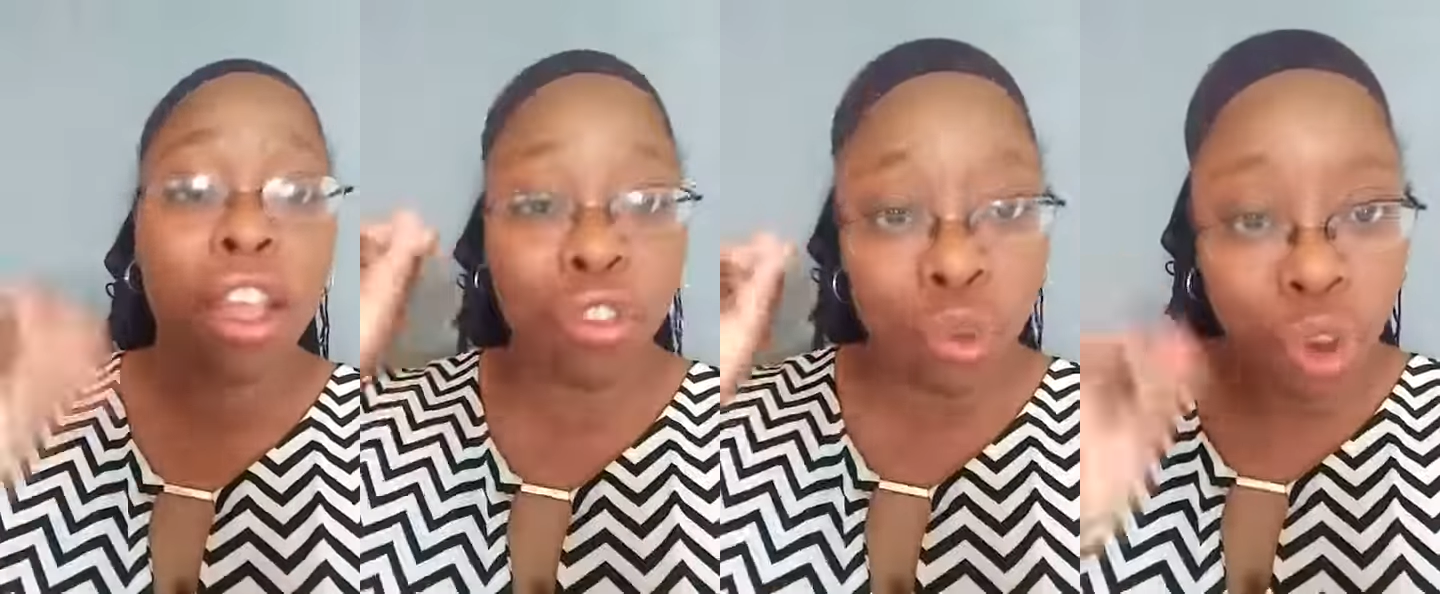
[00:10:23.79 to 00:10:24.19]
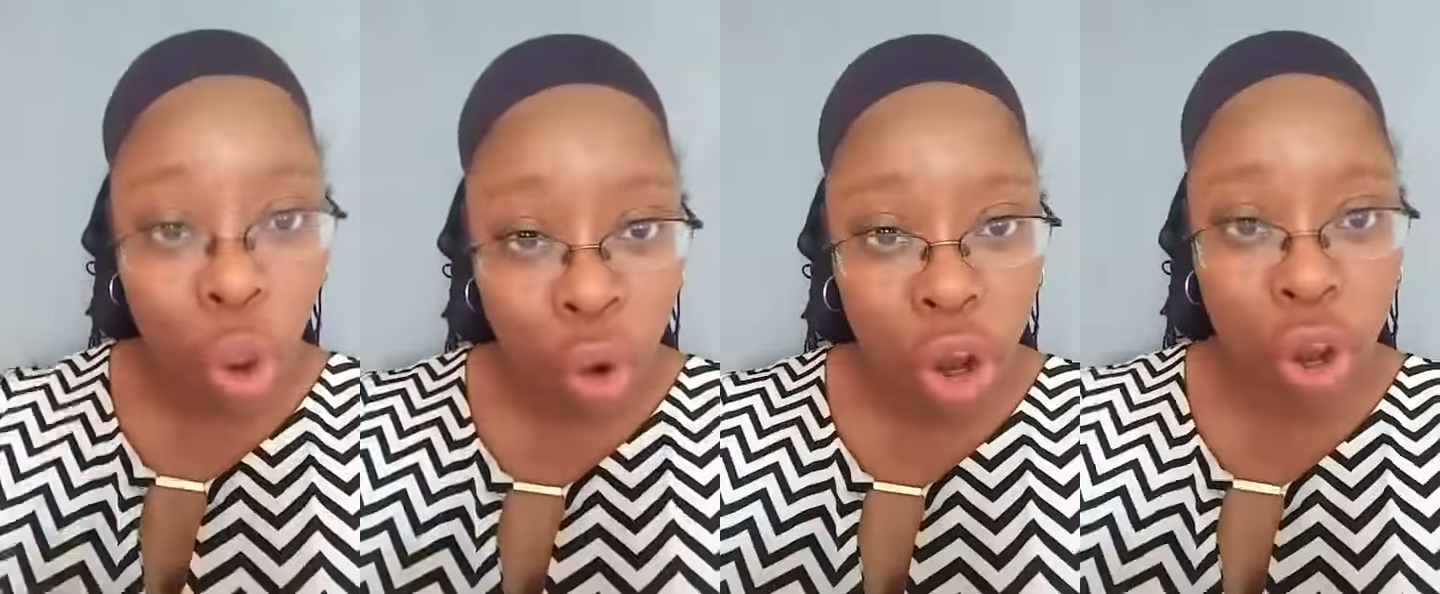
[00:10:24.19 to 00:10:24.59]
that you
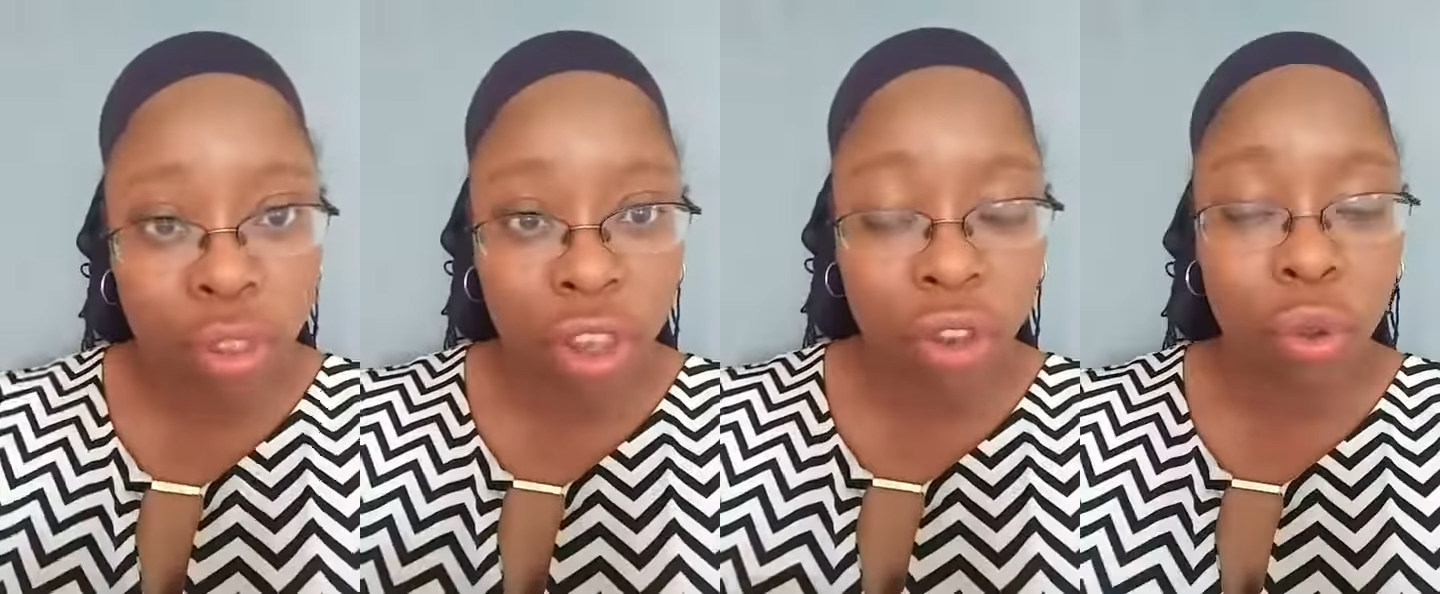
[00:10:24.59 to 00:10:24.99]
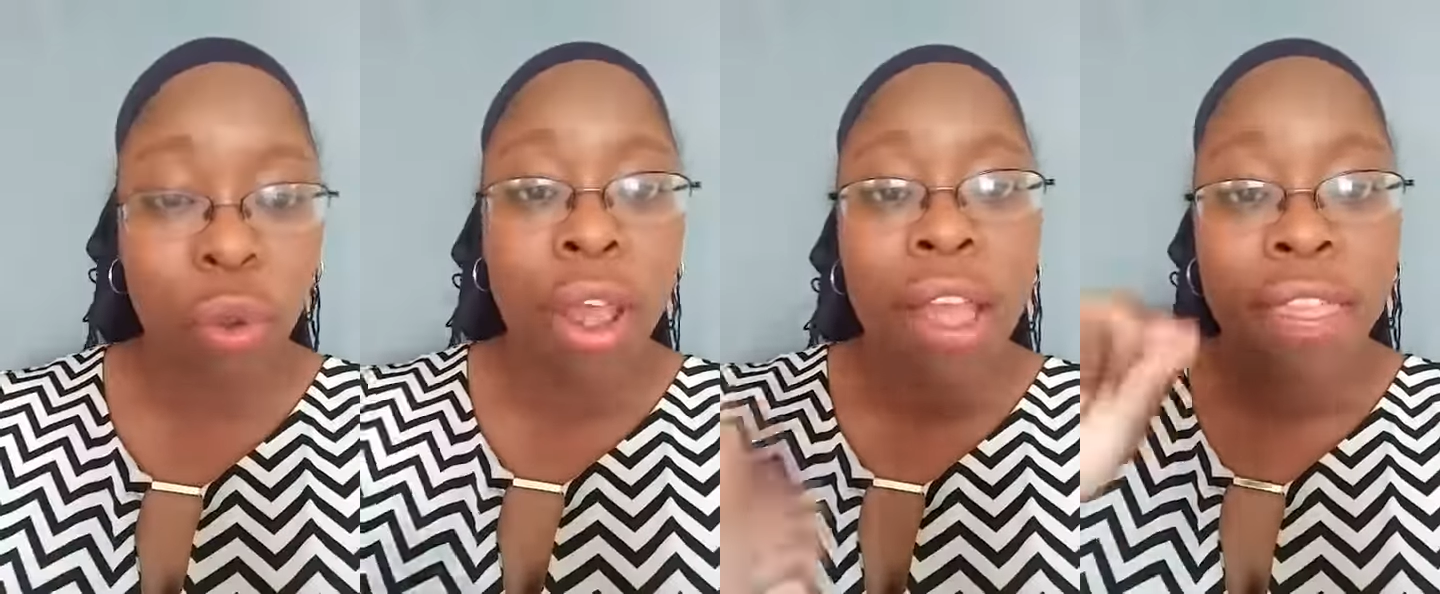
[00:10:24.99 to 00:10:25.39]
don't currently
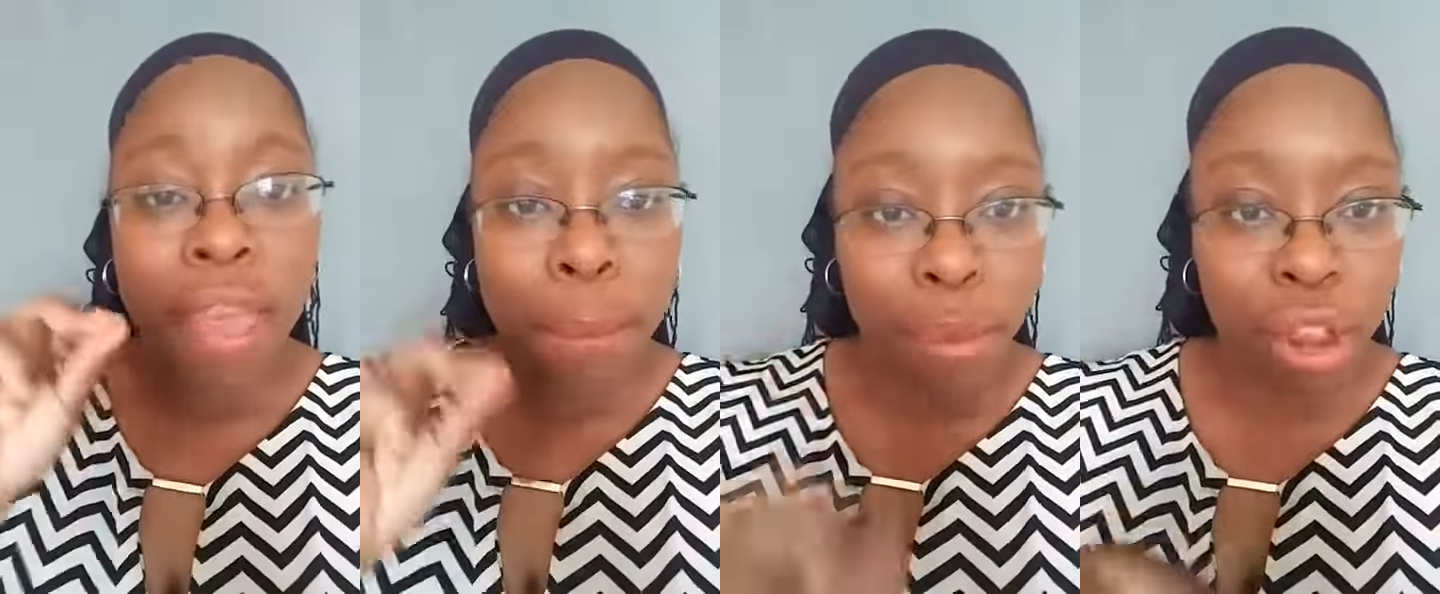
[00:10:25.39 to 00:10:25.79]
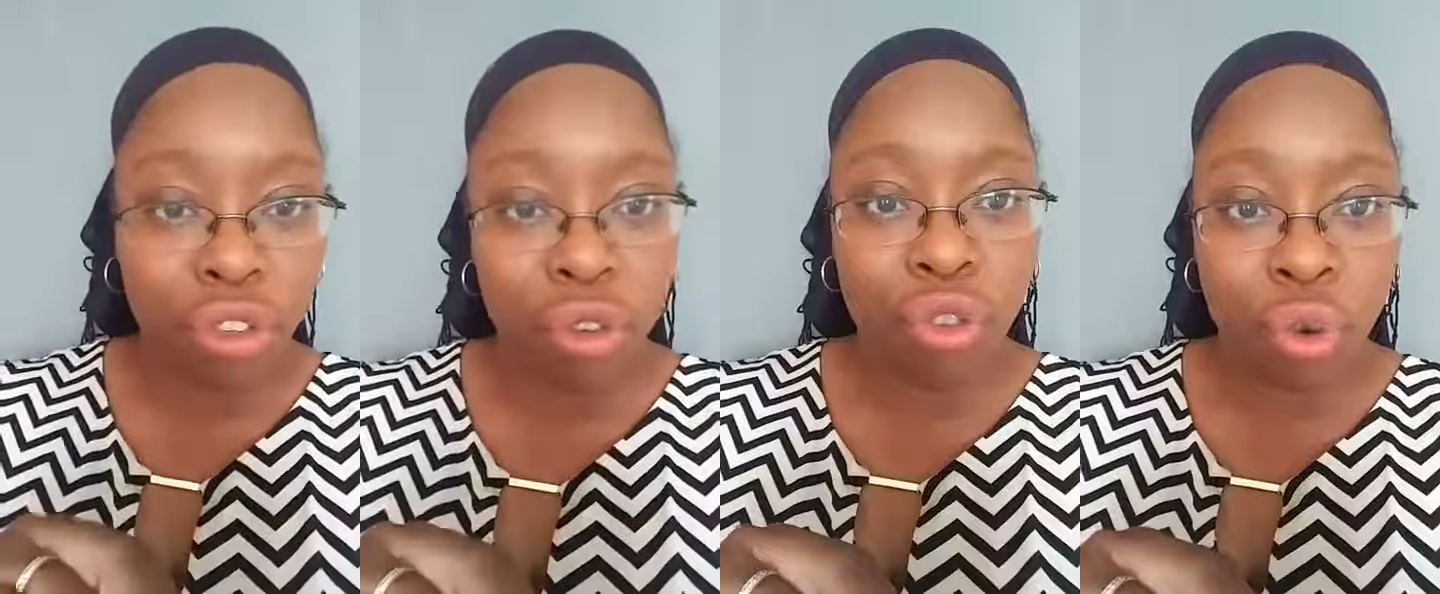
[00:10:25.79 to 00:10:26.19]
do that
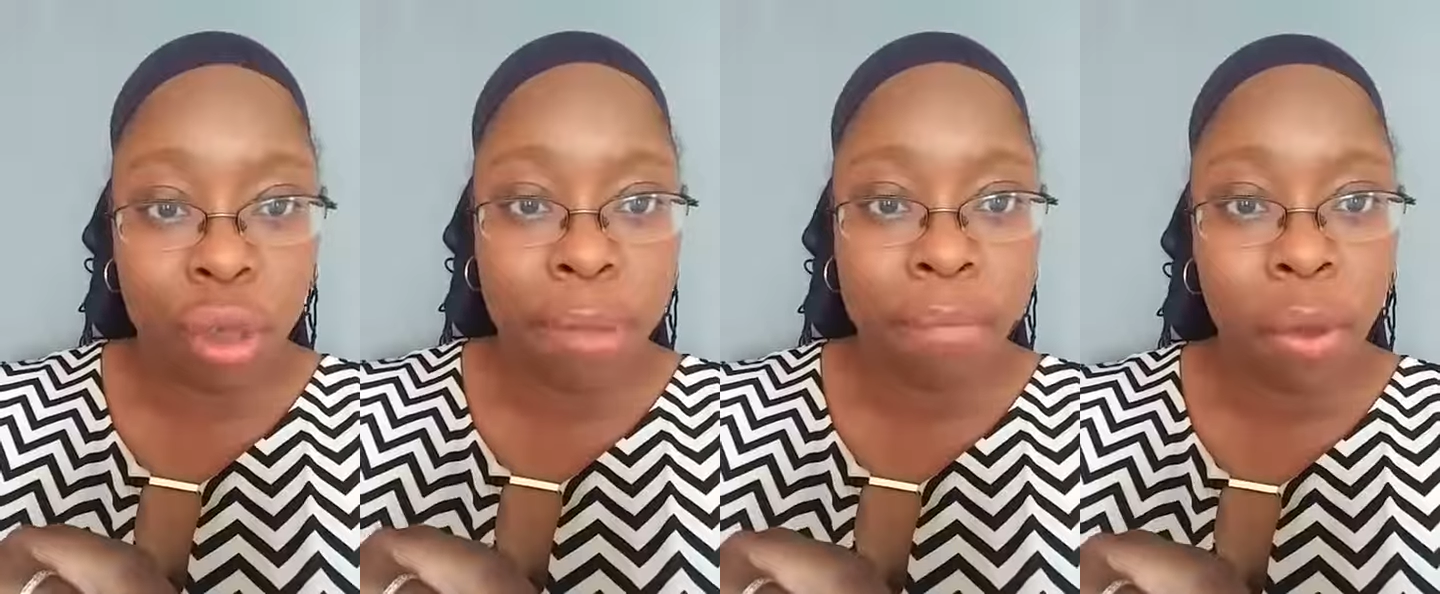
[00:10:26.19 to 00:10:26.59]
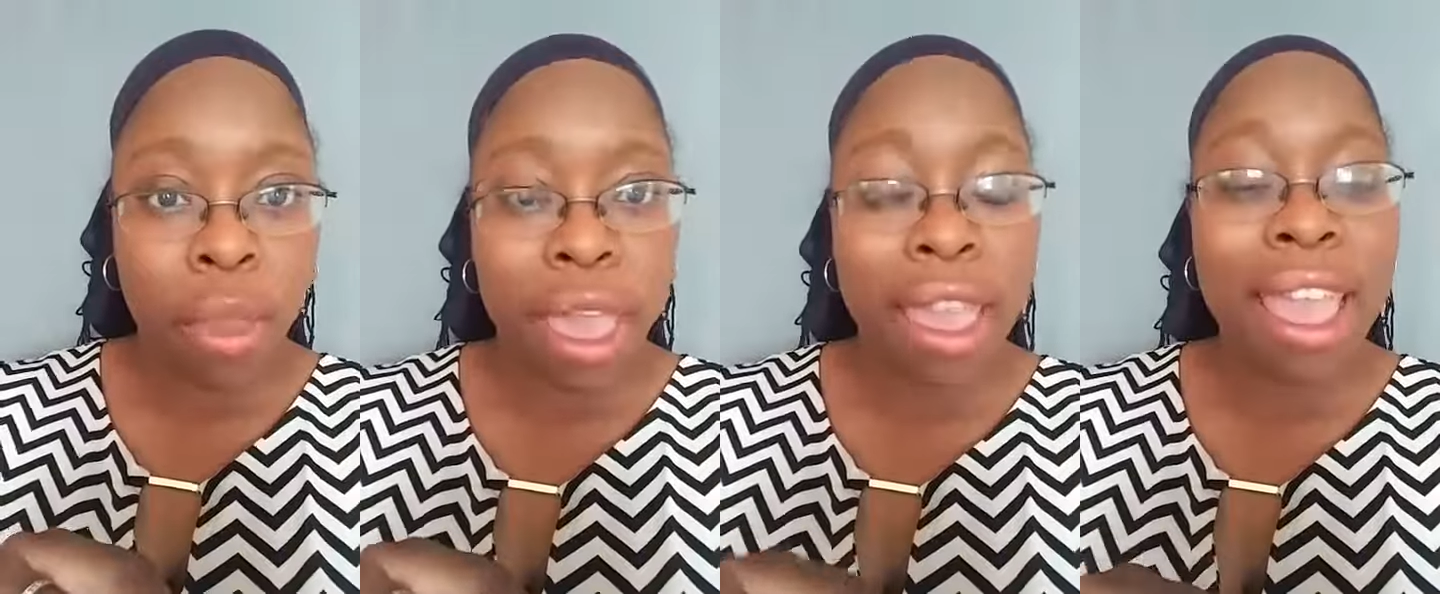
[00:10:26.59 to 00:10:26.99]
brings you joy.
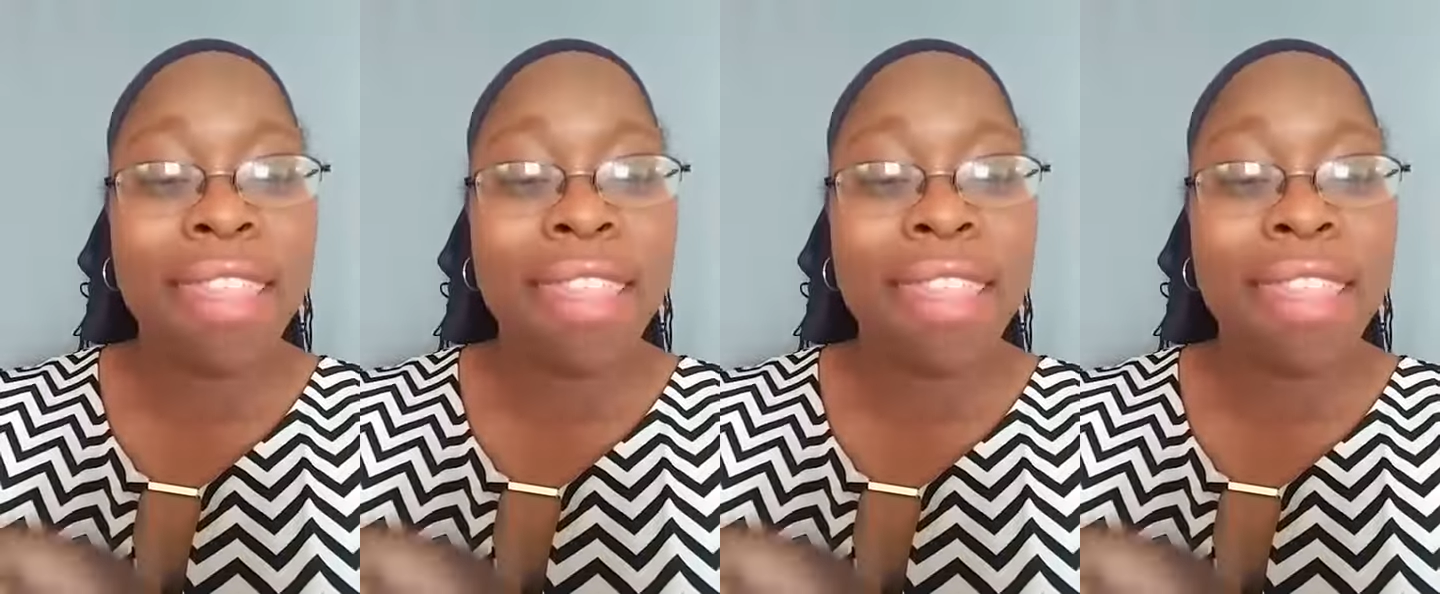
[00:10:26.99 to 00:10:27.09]
Okay.